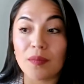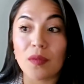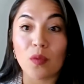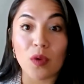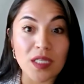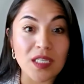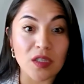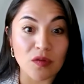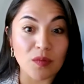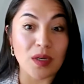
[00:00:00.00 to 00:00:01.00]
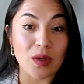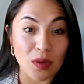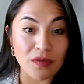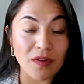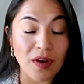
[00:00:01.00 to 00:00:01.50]
once you've been
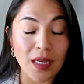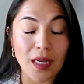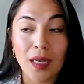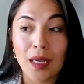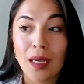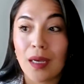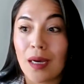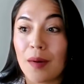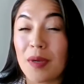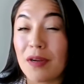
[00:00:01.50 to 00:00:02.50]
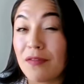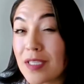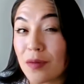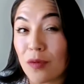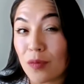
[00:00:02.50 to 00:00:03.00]
notified. But if it's
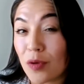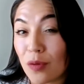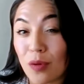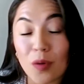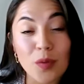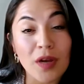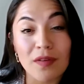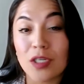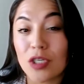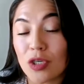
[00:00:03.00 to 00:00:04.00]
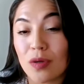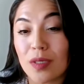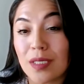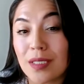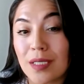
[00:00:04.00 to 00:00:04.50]
your own private
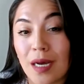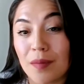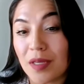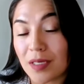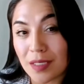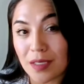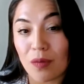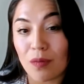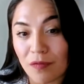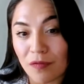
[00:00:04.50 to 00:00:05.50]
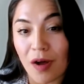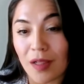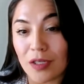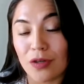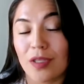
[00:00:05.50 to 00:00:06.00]
insurance that doesn't fall
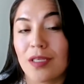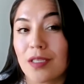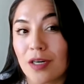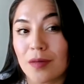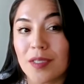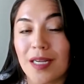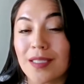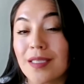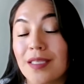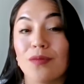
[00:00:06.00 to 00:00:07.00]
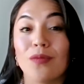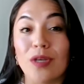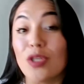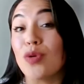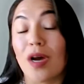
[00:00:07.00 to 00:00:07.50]
under these circumstances, then
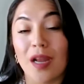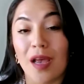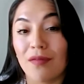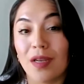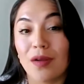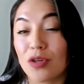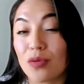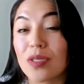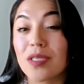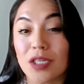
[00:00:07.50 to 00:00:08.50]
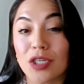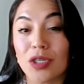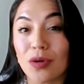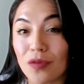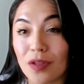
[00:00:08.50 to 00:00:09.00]
we do not have any
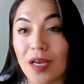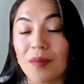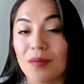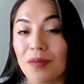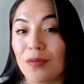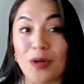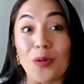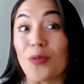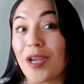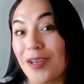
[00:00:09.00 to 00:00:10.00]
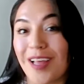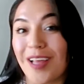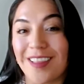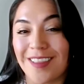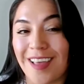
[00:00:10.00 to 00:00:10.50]
jurisdiction over them, and we don't
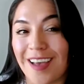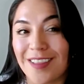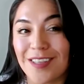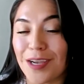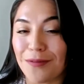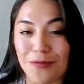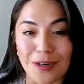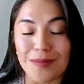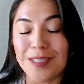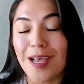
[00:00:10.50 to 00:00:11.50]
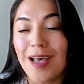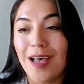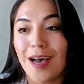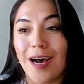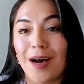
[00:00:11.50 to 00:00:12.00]
regulate that. The timeframes
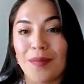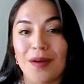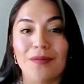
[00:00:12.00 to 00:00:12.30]
that